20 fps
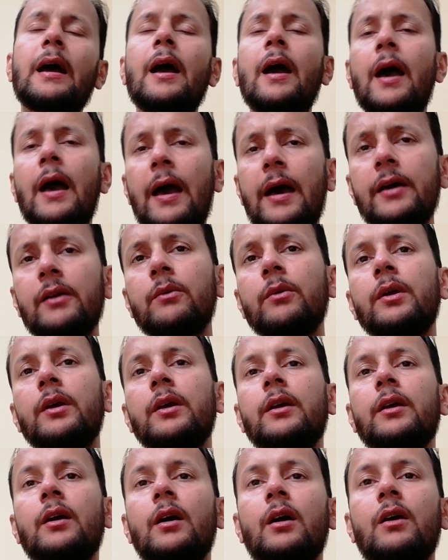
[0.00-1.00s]

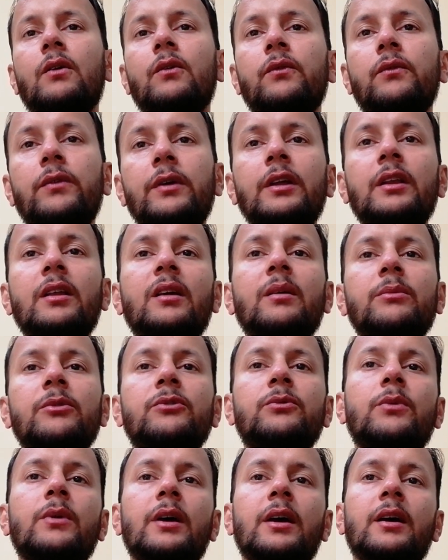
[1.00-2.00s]
Harry, uh,
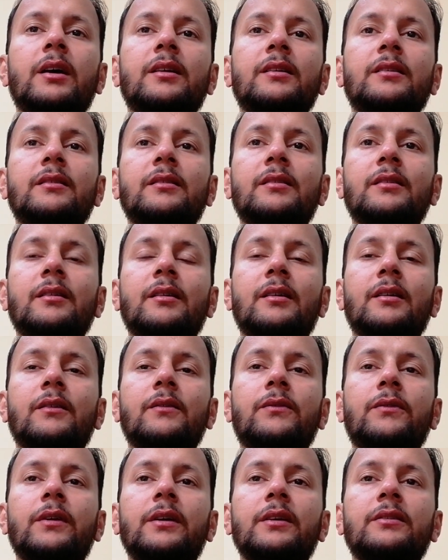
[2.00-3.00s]
William's friend, uh,
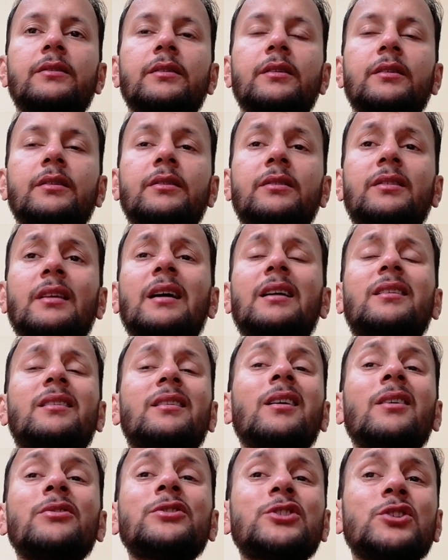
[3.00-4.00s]
faces a
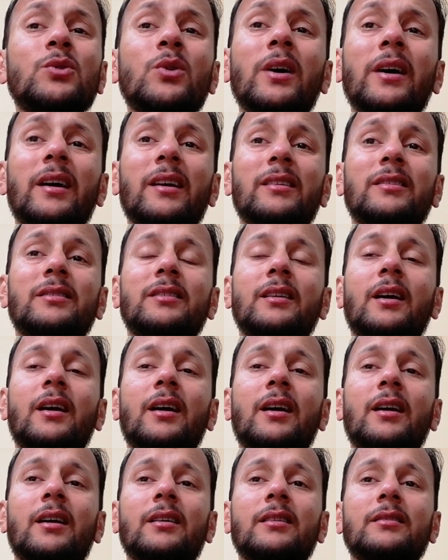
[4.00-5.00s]
tough choice
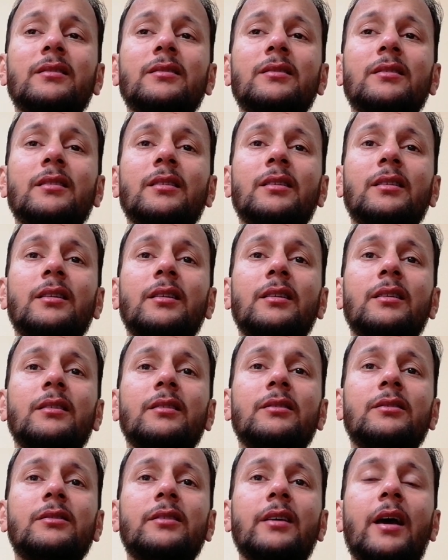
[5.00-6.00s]
as uh, he
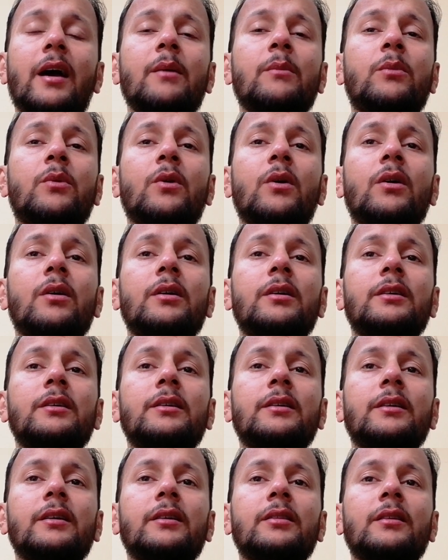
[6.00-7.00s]
is
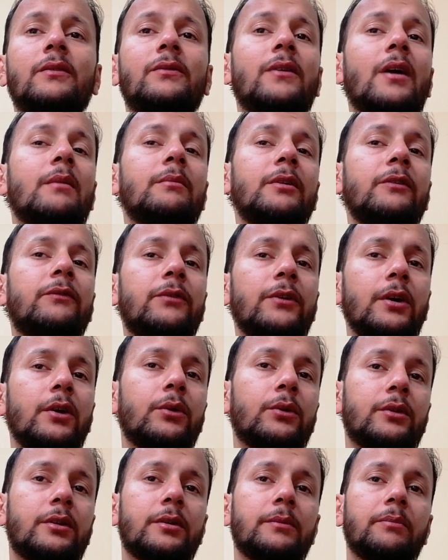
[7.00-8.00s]
embroiled in the family
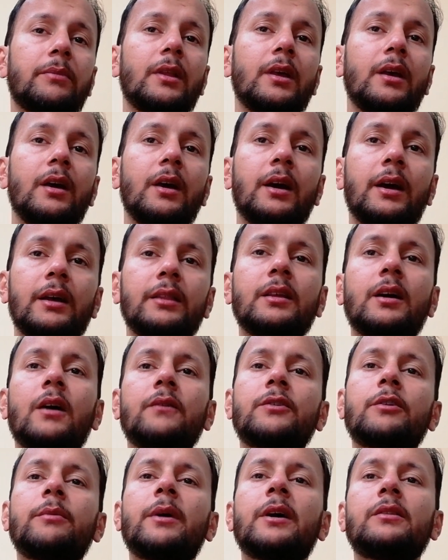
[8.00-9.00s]
feud. In the
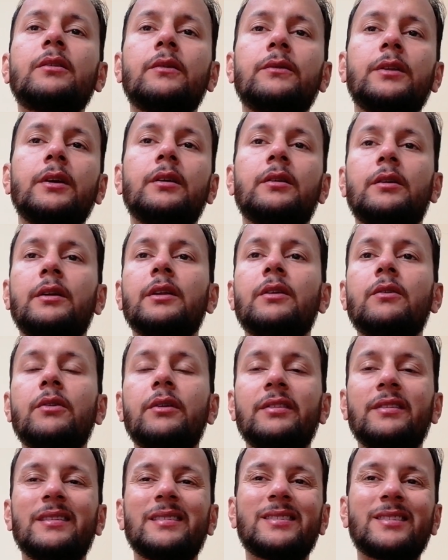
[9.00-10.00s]
aftermath of their
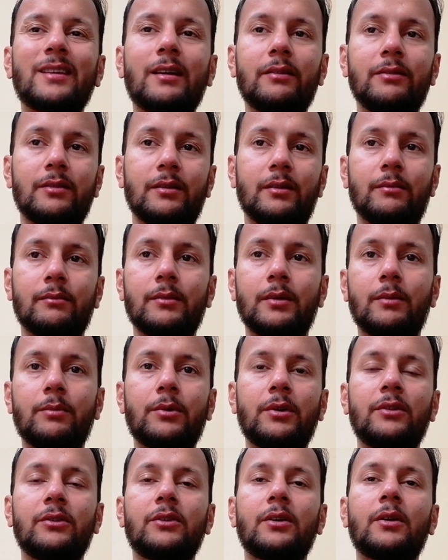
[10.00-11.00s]
increasing schism,
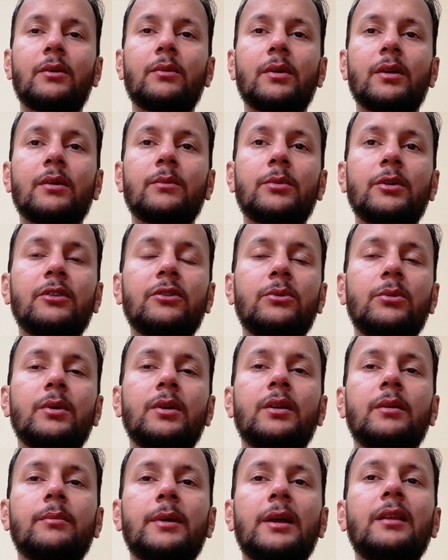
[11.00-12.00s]
Prince Harry and Prince
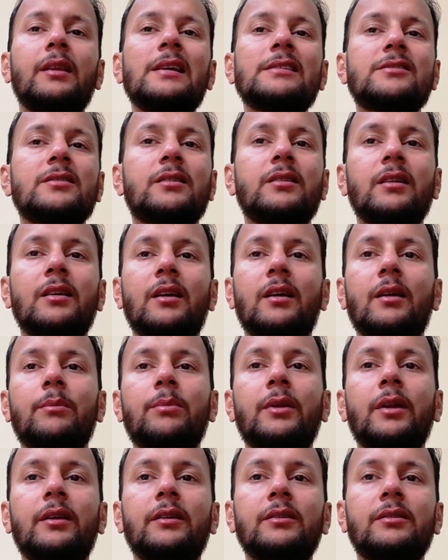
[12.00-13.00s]
William allegedly
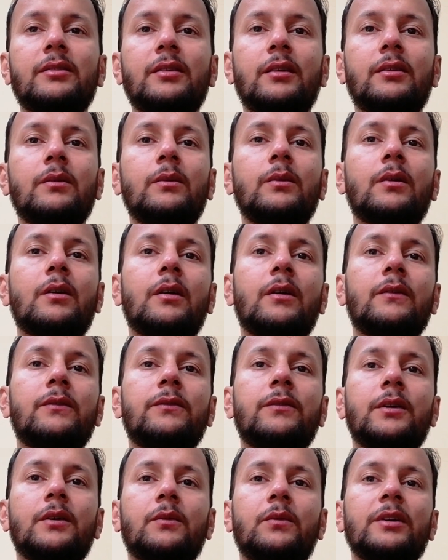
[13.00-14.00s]
placed the Duke of
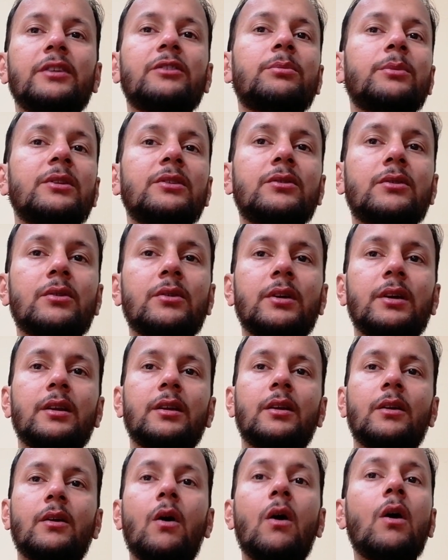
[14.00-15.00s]
uh, Westminster in
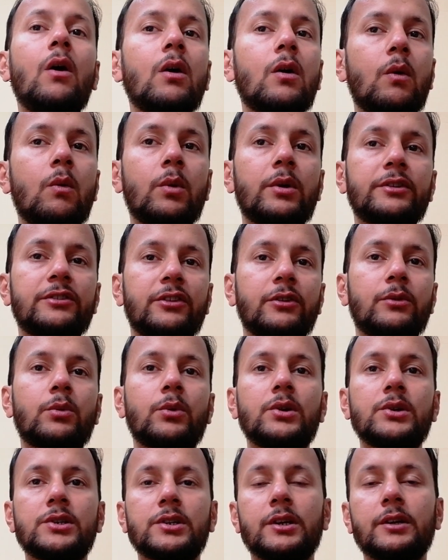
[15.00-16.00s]
an awkward
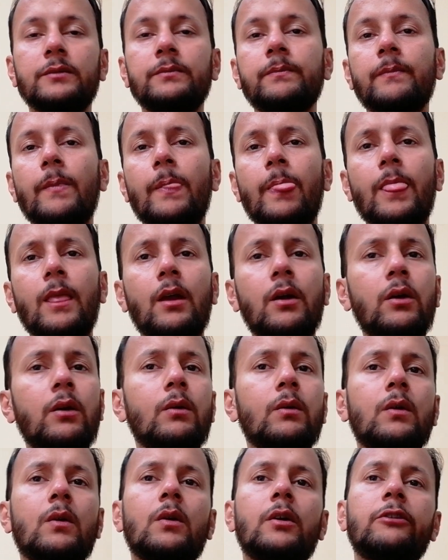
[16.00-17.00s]
situation
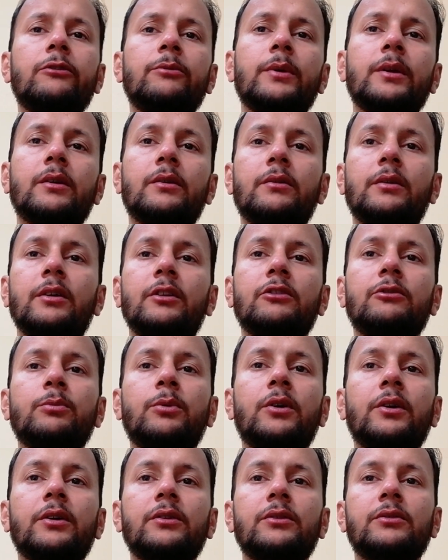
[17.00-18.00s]
Hugh Grosvenor is
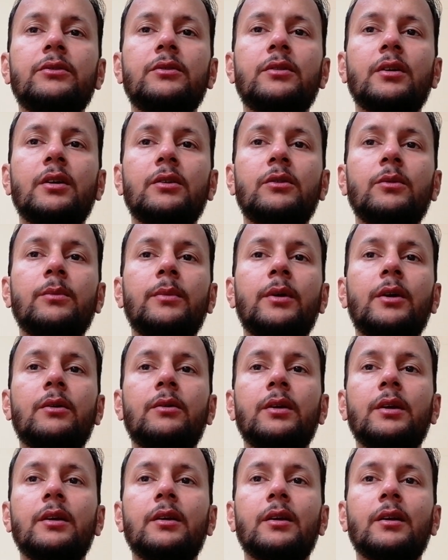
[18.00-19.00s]
poised uh, to
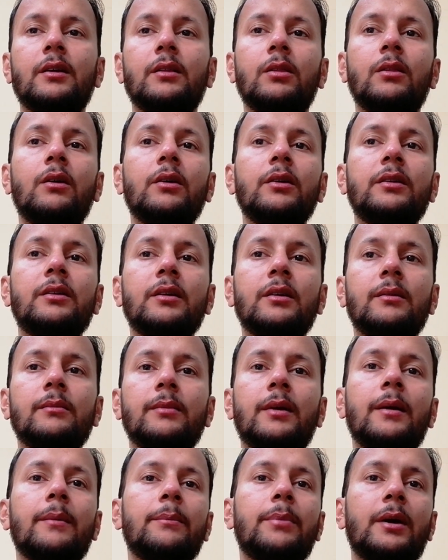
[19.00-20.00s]
marry uh, long-term
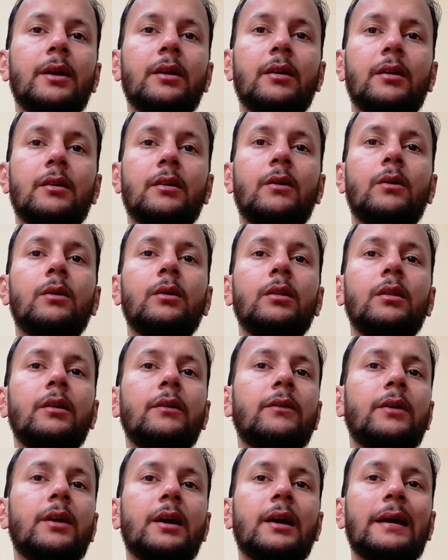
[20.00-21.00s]
companion
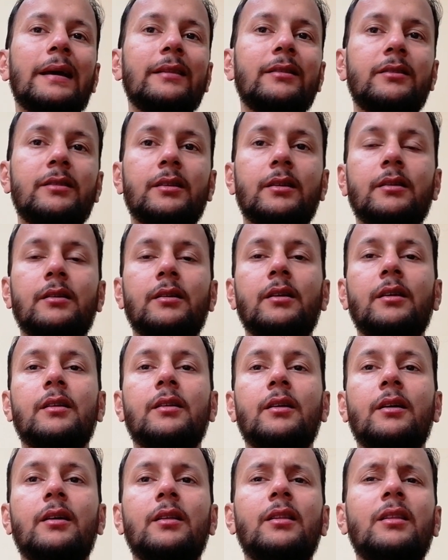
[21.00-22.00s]
Olivia Henson in
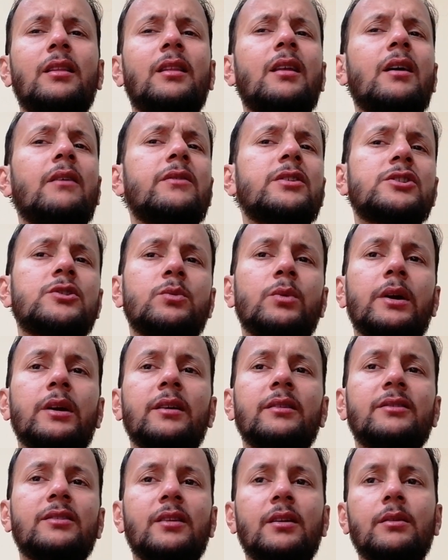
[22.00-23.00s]
a lavish
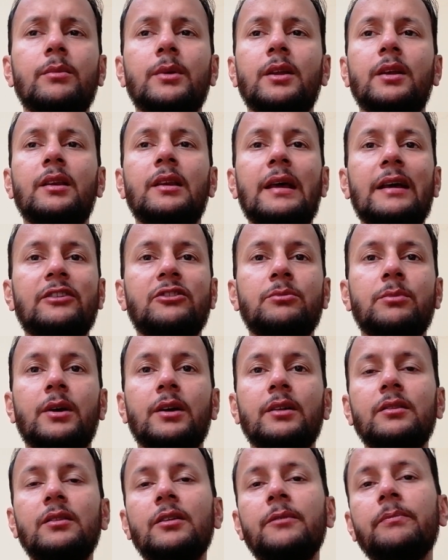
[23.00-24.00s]
wedding ceremony next
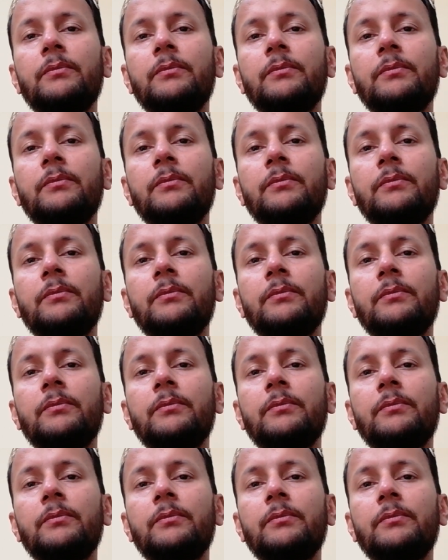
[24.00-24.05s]
month,